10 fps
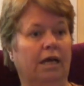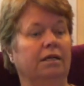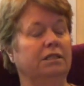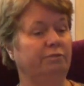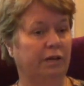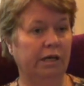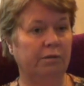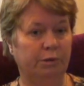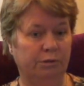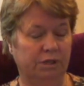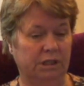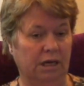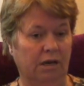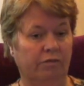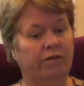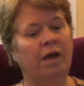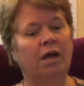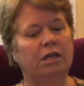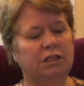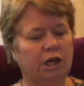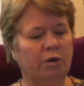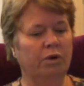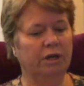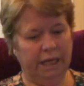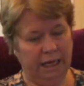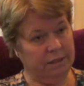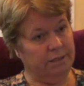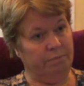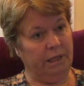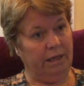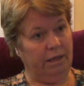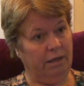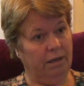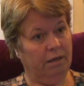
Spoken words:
and develop yourself, to go on Academy